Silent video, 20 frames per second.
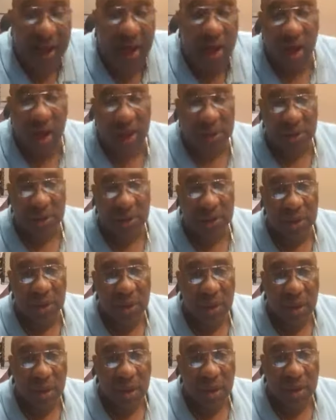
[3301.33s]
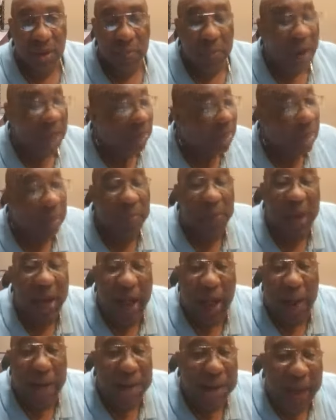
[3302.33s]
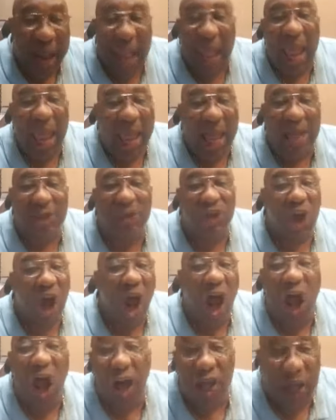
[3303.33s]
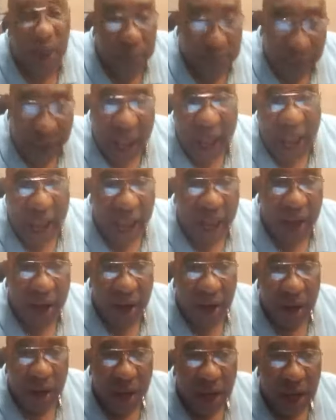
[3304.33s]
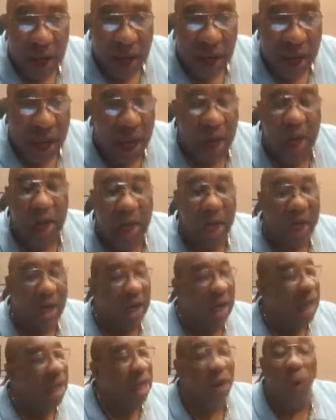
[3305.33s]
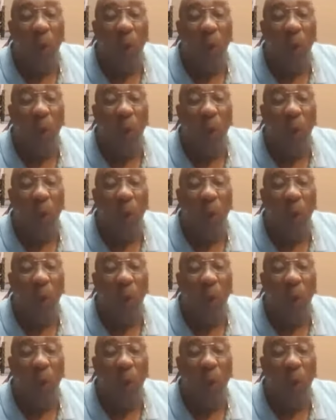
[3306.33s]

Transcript: us by keeping our minds occupied in, in, in a